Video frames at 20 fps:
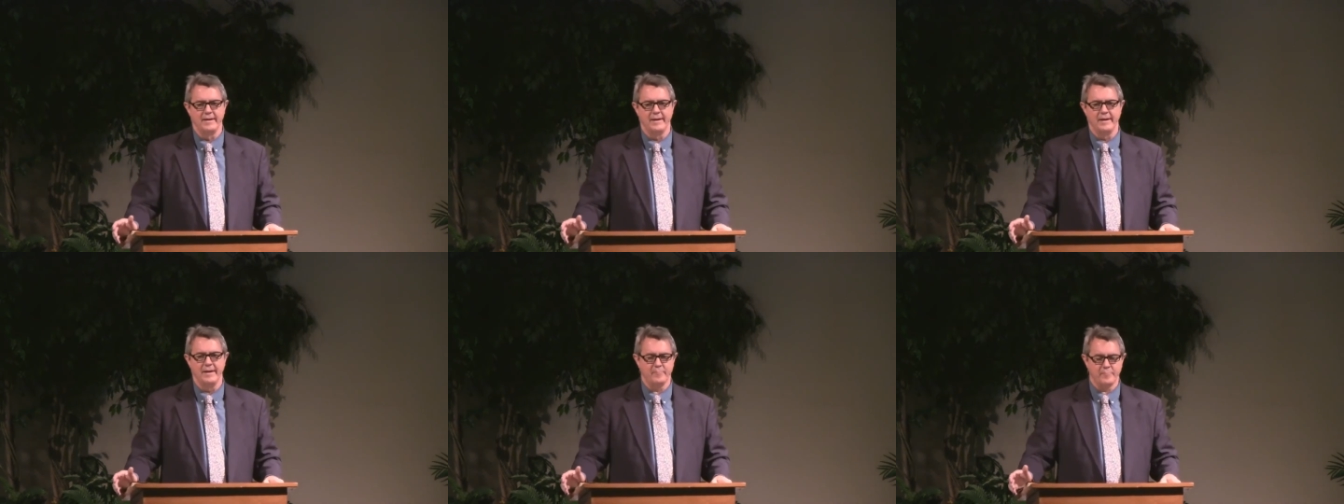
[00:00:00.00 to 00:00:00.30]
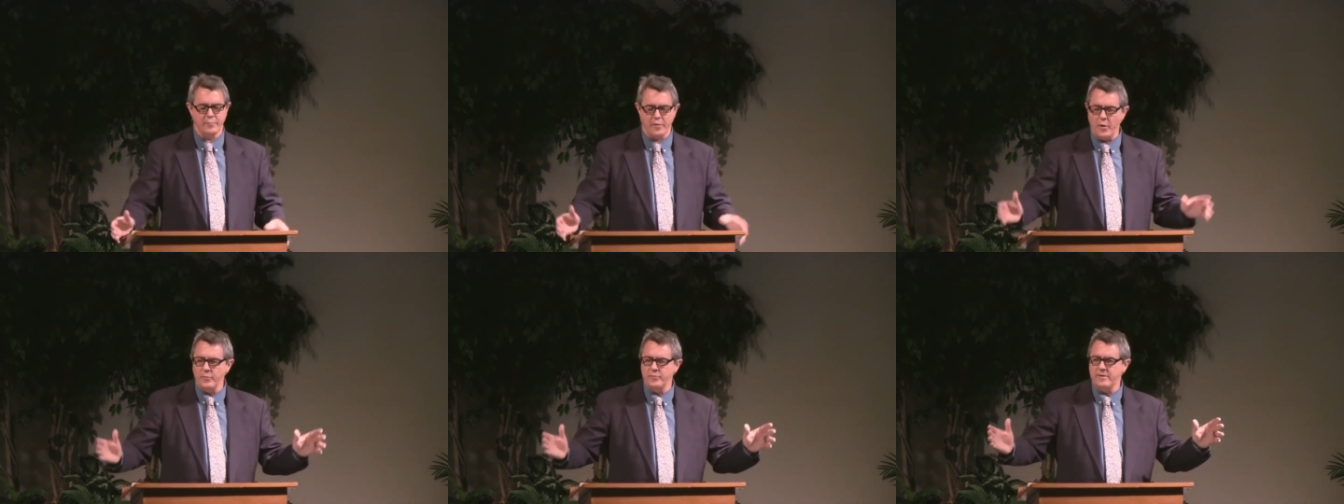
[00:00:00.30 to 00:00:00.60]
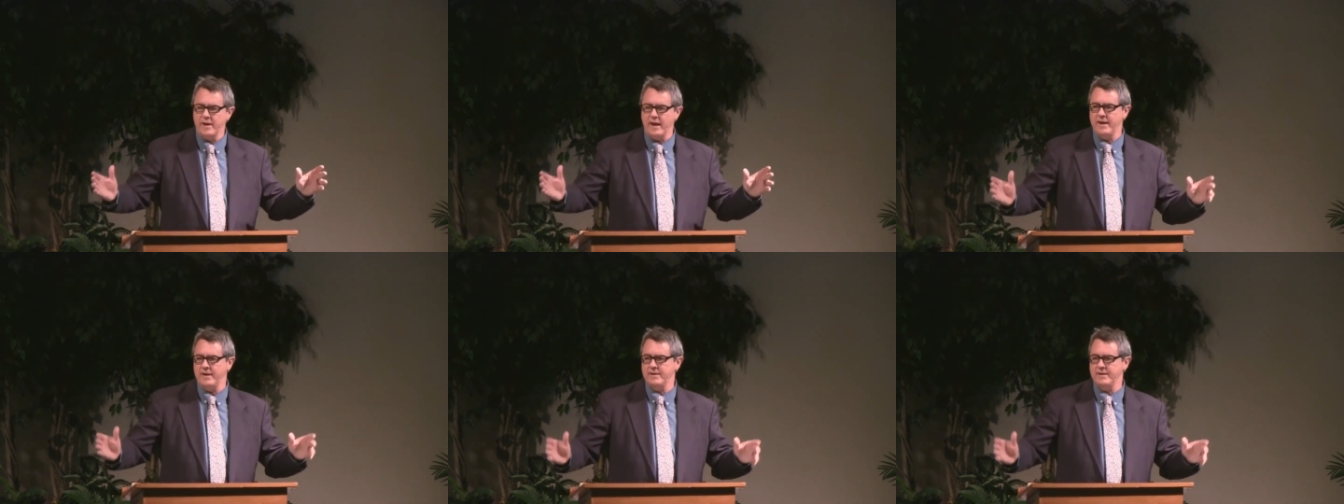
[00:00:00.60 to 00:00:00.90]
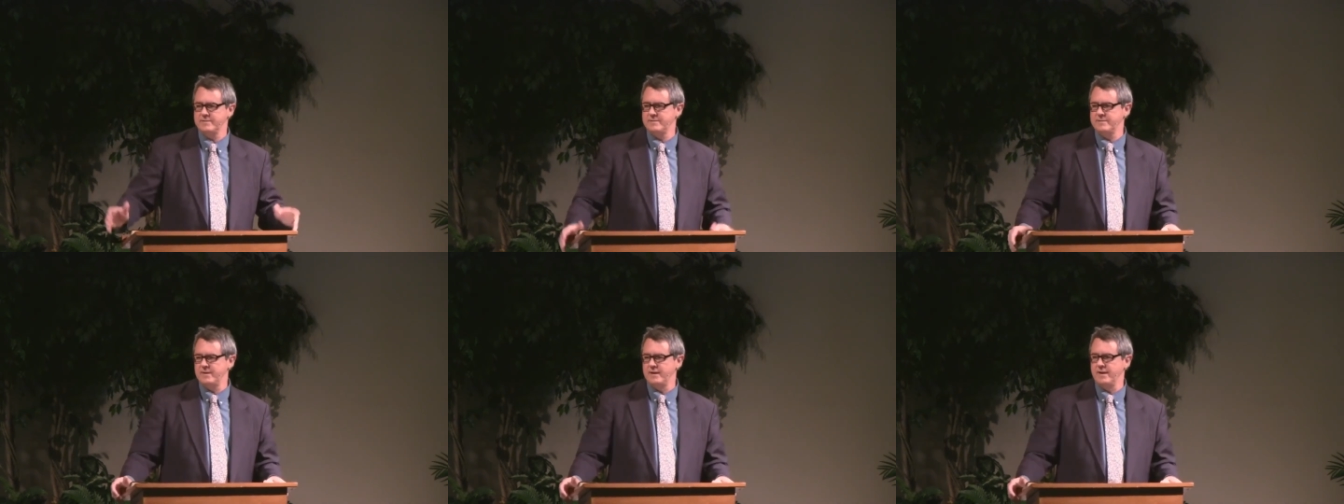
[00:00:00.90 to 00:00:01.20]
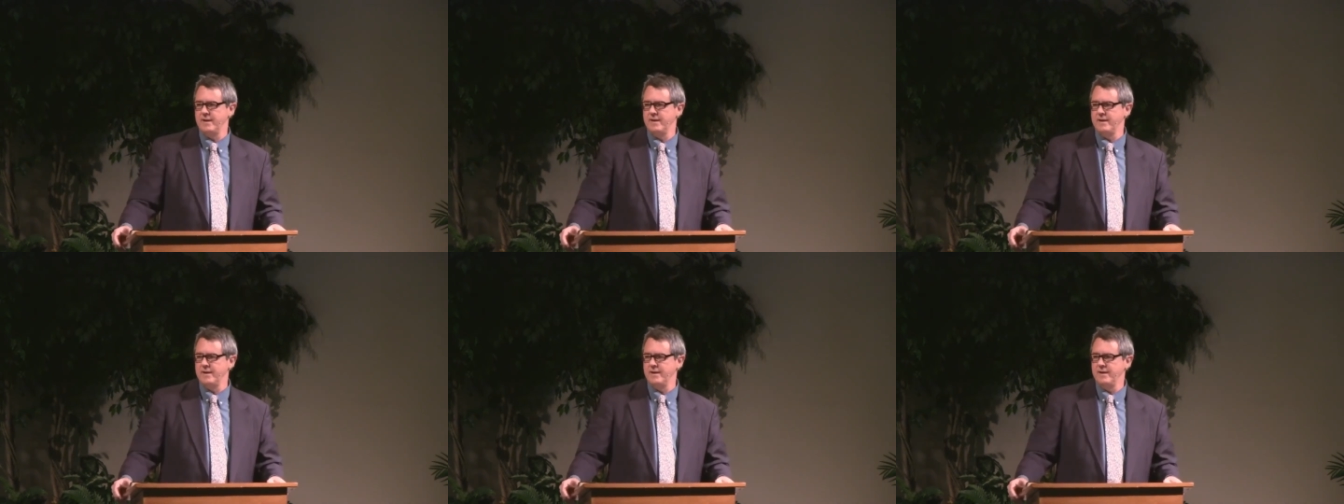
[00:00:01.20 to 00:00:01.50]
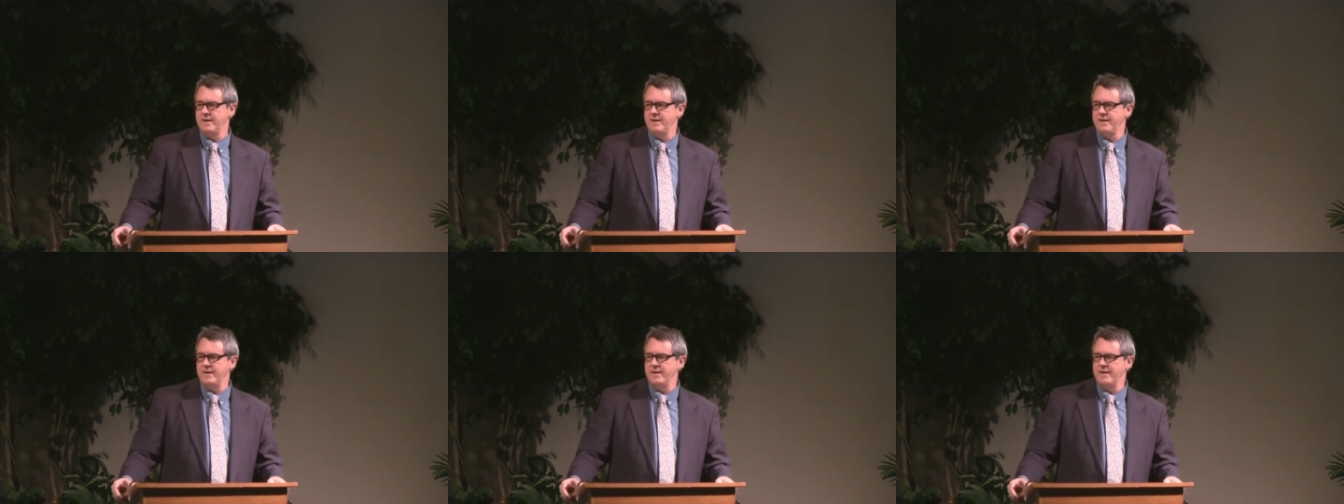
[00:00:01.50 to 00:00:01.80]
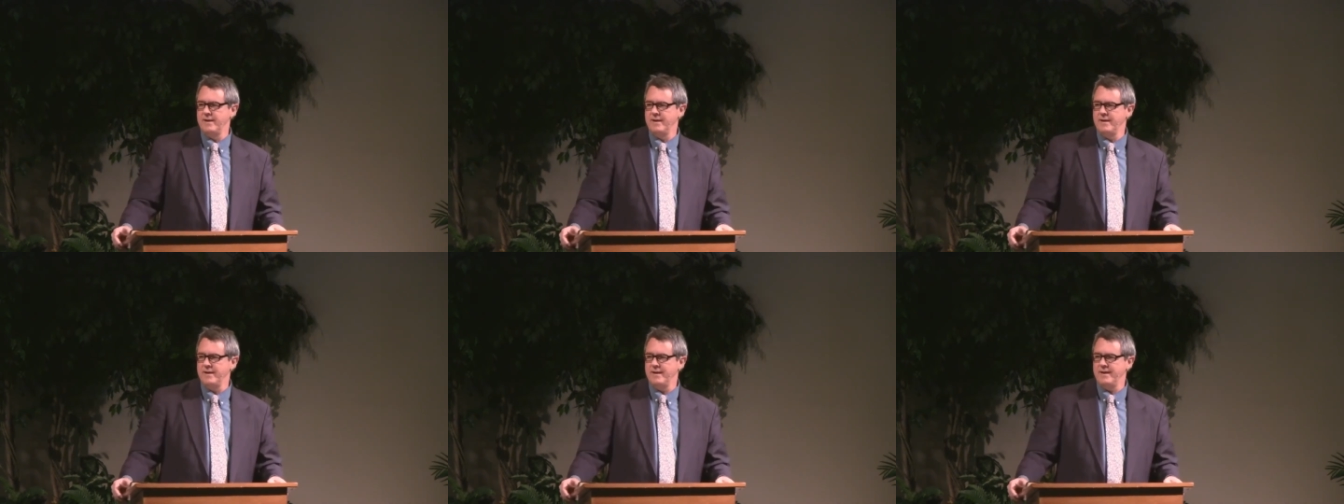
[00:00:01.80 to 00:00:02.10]
and protest
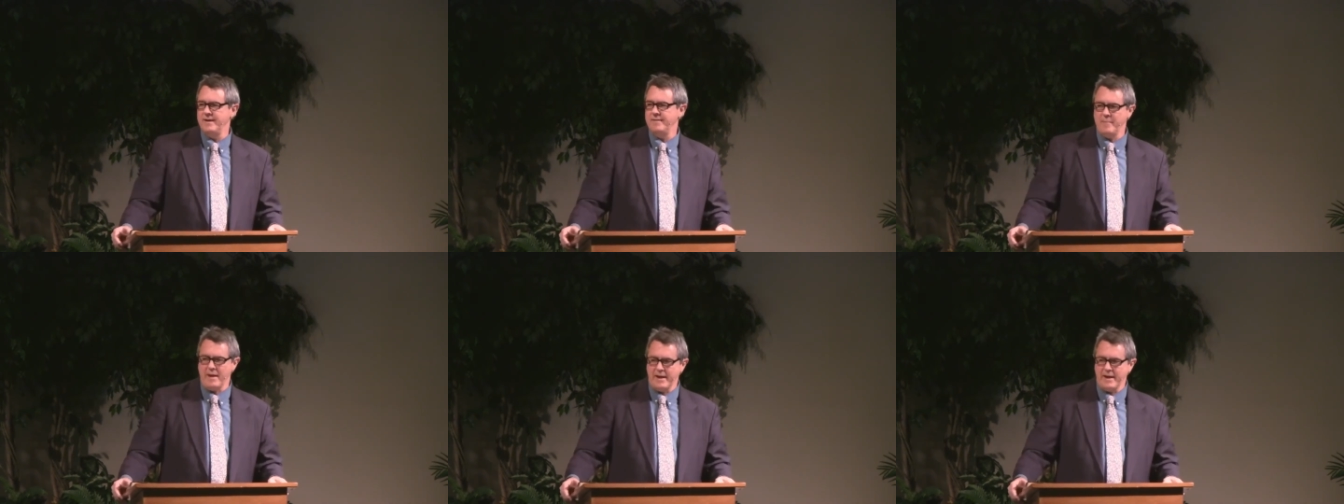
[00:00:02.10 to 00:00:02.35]
and